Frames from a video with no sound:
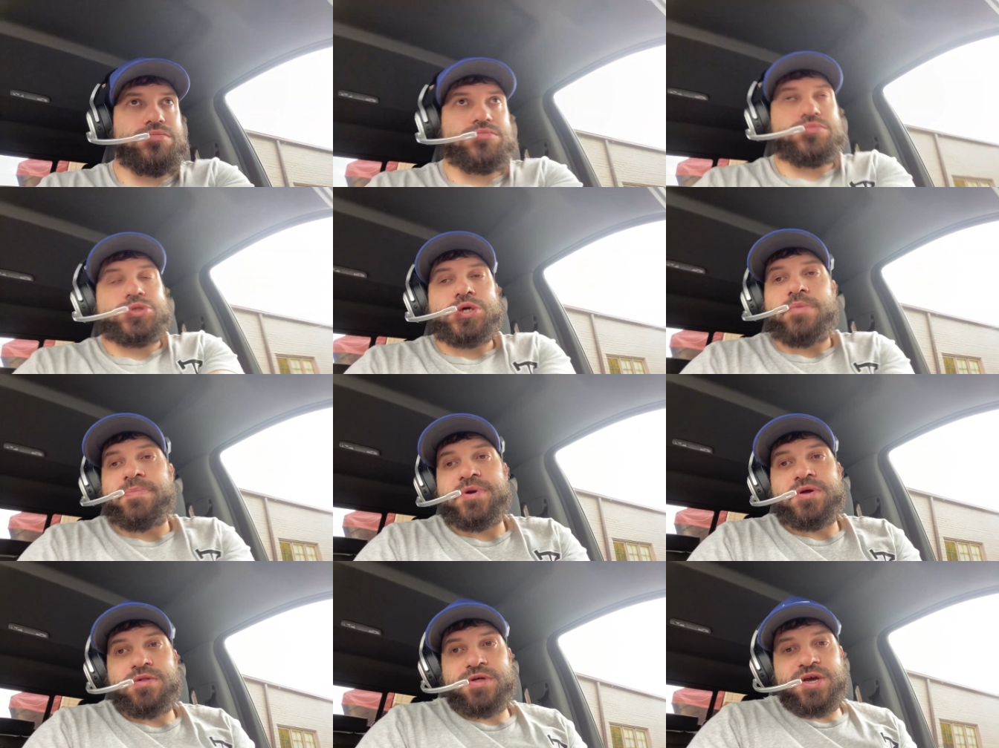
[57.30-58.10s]
jump
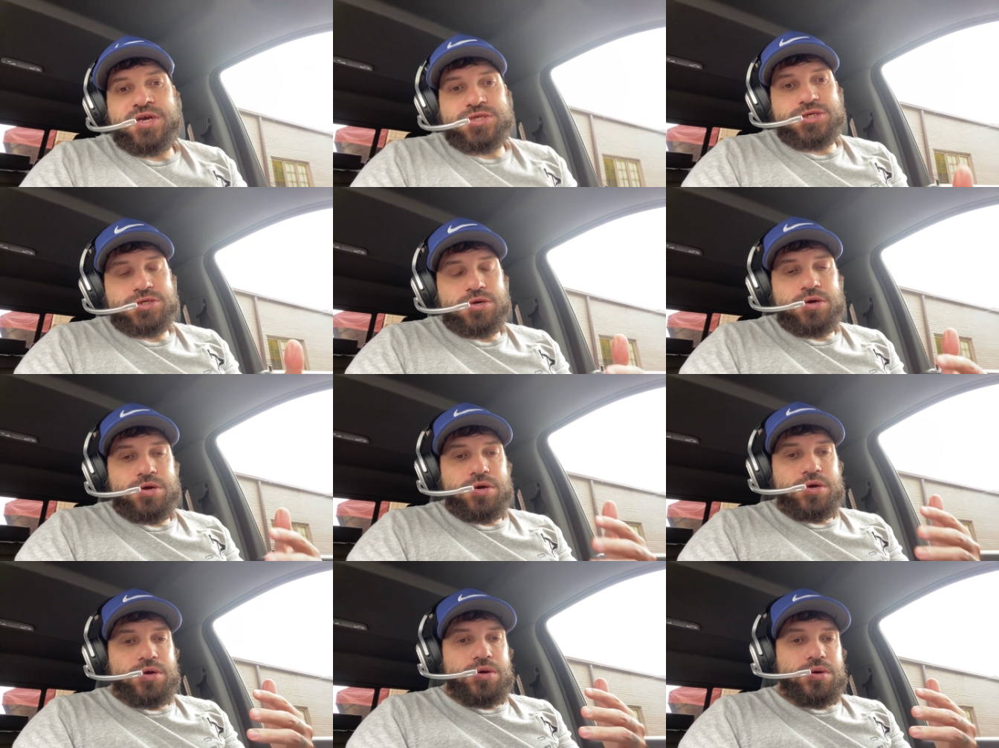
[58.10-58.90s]
into lease,
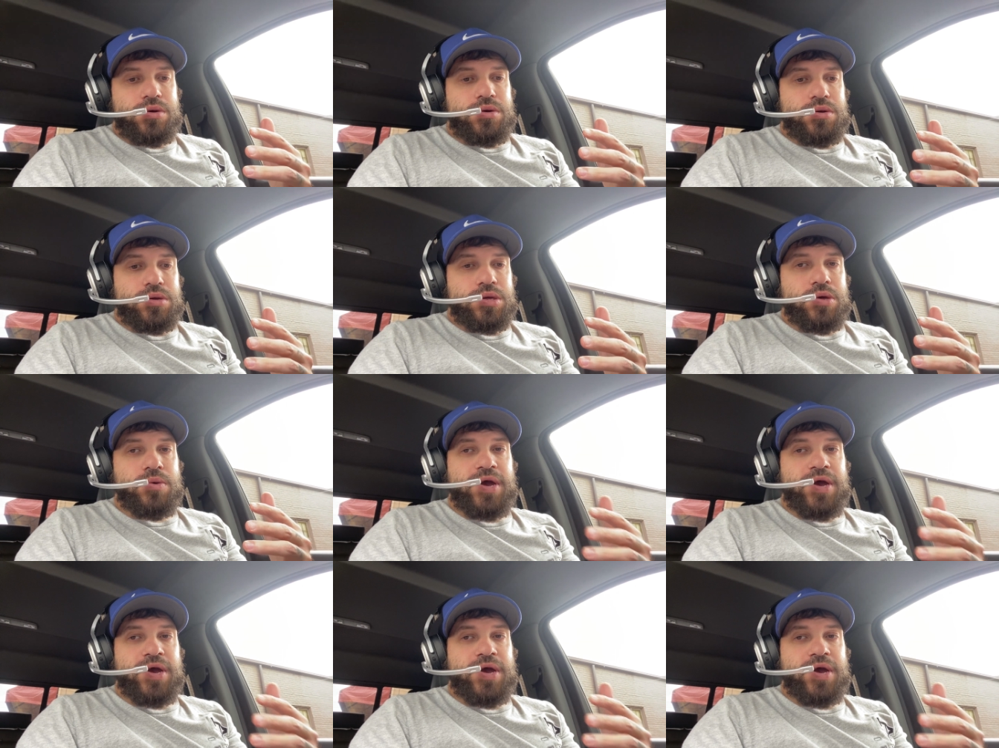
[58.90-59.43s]
you